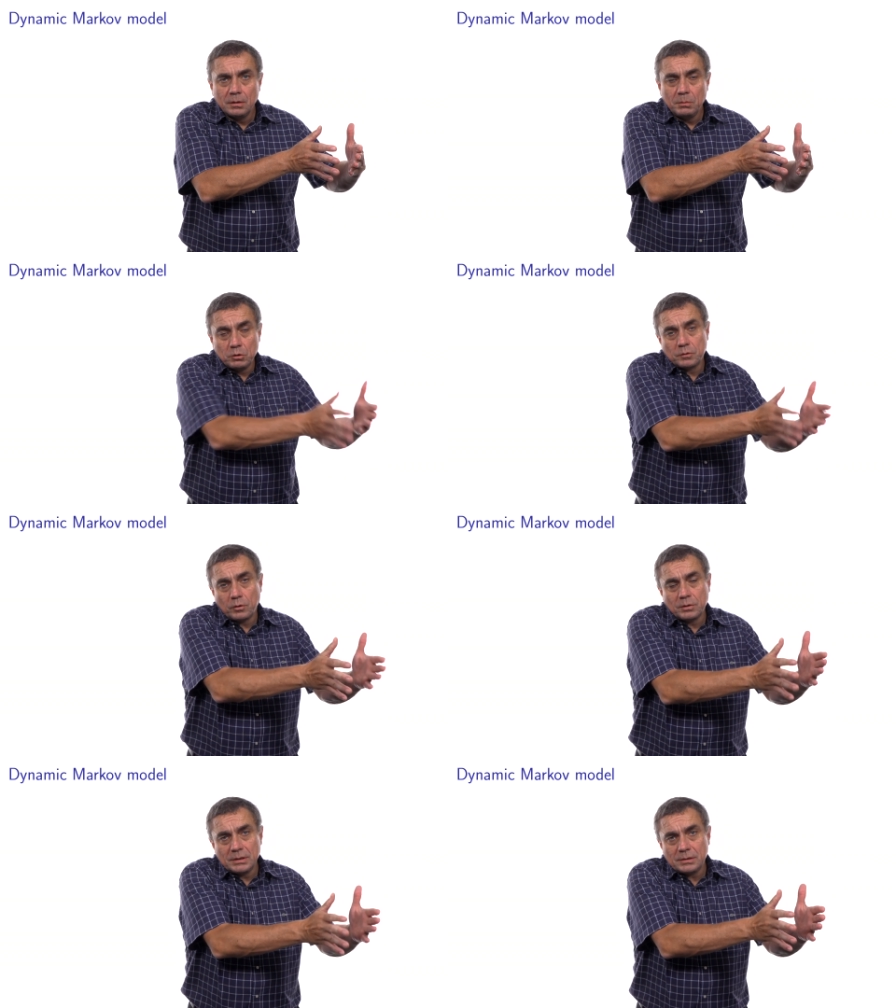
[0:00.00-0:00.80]
because
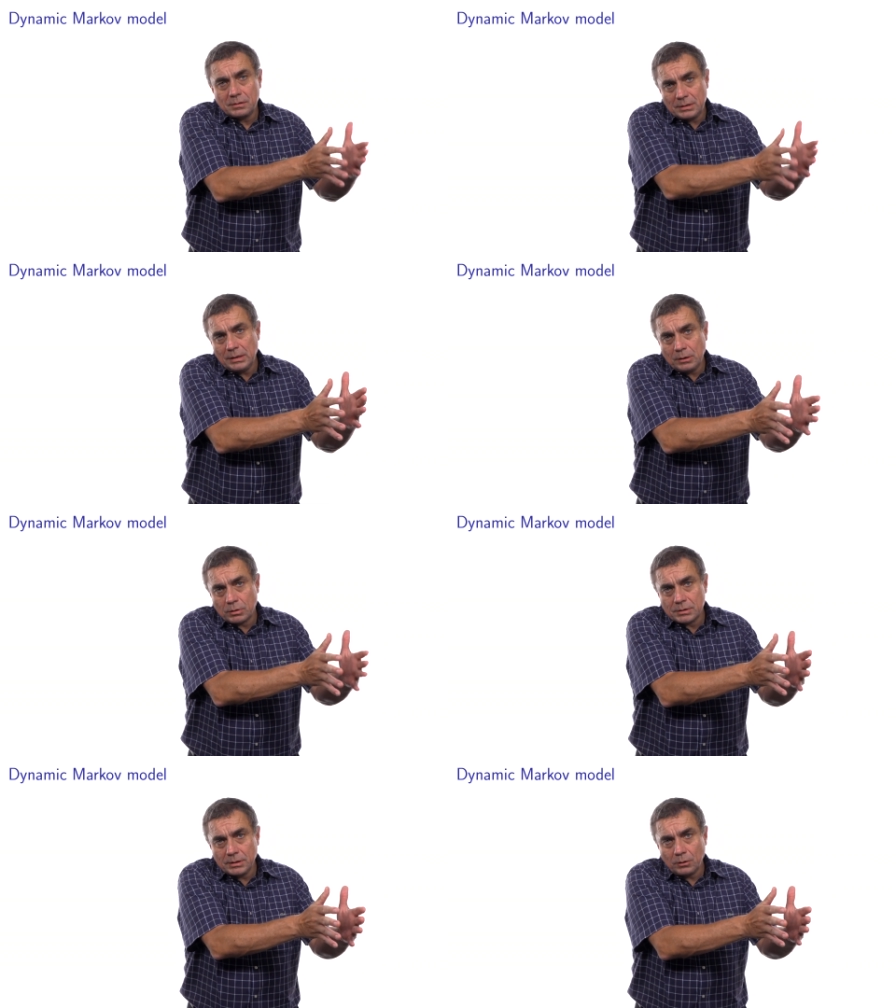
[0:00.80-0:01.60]
for this t
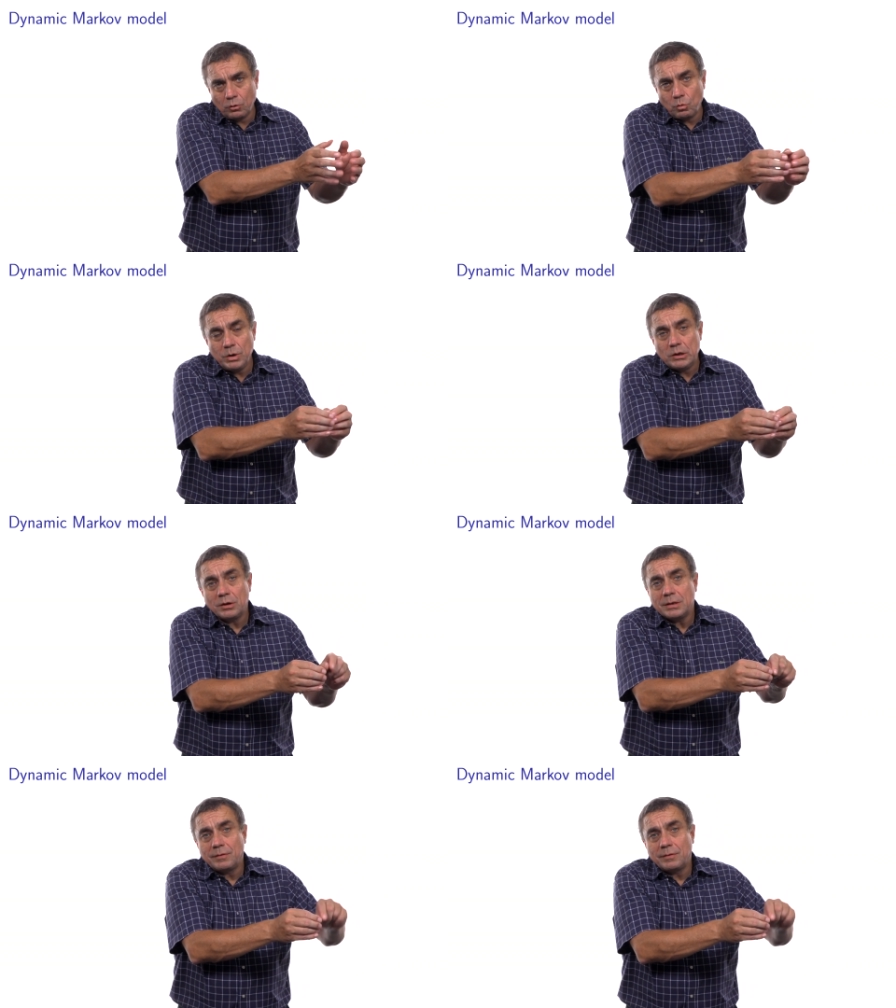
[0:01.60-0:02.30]
equals 0, we don't